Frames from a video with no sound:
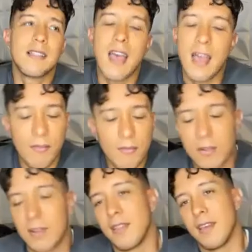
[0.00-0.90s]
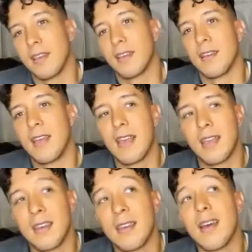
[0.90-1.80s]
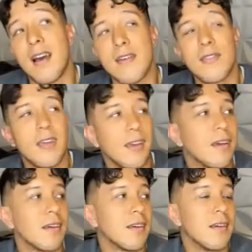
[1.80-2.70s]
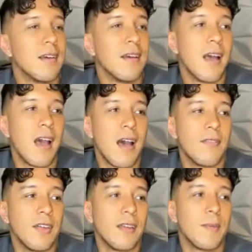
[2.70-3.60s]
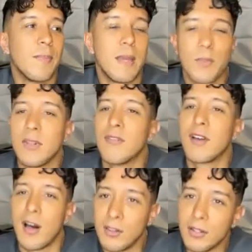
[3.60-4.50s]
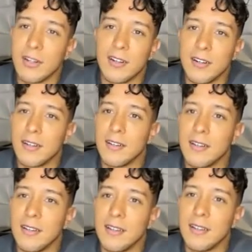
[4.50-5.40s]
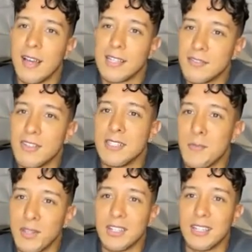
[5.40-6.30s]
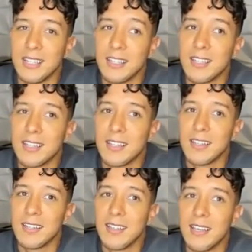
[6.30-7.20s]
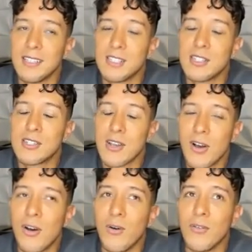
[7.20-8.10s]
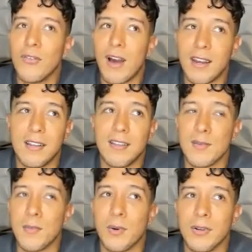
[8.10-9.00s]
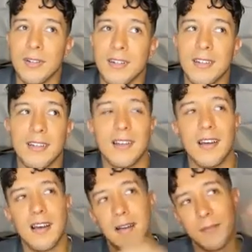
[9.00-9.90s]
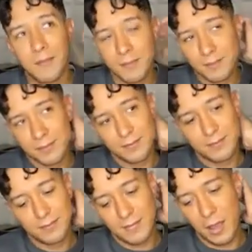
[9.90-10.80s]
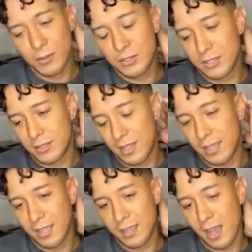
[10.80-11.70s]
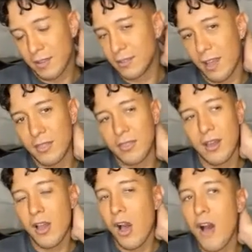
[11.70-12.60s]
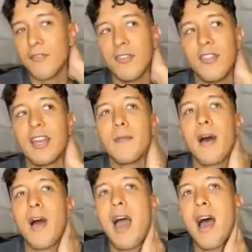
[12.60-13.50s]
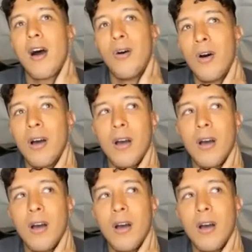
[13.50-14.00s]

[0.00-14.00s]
everything. And I think having people of color as visibility is so vitally important. I was just thinking, I often think about how